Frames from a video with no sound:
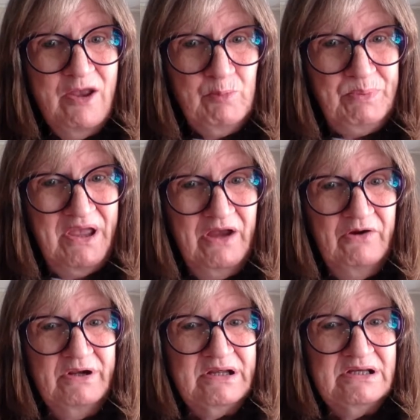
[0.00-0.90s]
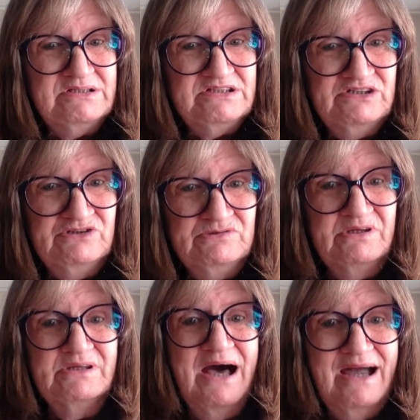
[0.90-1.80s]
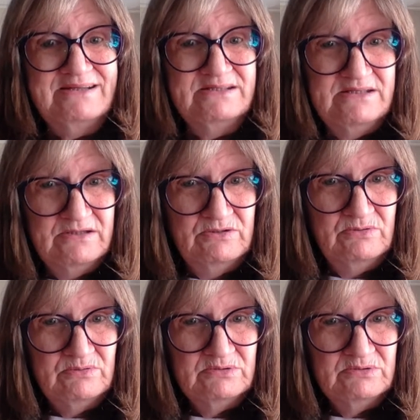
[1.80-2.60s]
your parent continually lied to you.